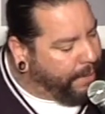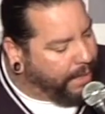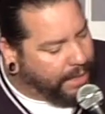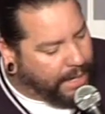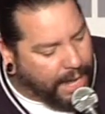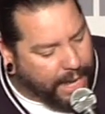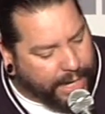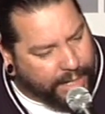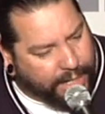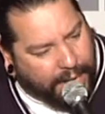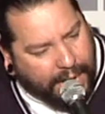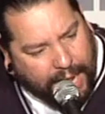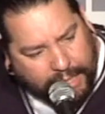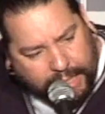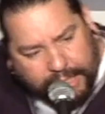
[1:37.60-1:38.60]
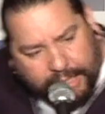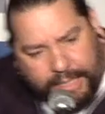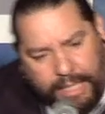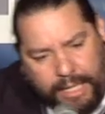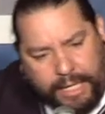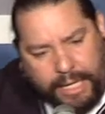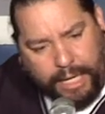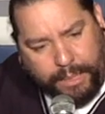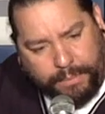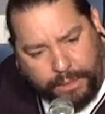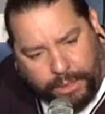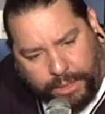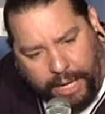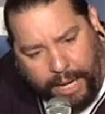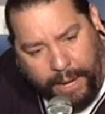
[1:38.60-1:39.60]
in line at the
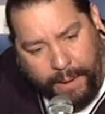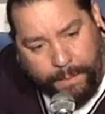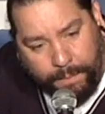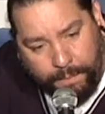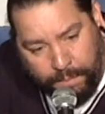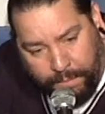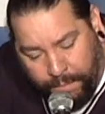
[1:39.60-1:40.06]
teacups, okay?